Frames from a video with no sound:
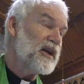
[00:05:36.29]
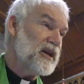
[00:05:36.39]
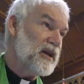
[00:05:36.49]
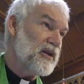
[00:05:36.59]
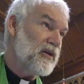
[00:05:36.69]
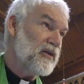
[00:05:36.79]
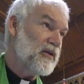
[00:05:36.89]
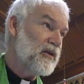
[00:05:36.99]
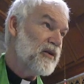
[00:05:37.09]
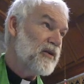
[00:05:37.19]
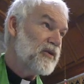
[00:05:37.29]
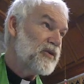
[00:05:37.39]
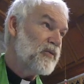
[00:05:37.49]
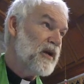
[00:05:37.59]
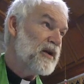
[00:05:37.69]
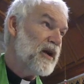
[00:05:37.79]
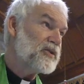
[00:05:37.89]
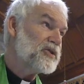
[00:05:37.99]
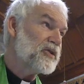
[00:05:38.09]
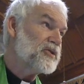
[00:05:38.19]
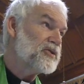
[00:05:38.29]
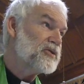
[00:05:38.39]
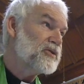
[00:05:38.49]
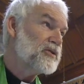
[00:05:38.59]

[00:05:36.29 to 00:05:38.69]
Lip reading: a year to run our church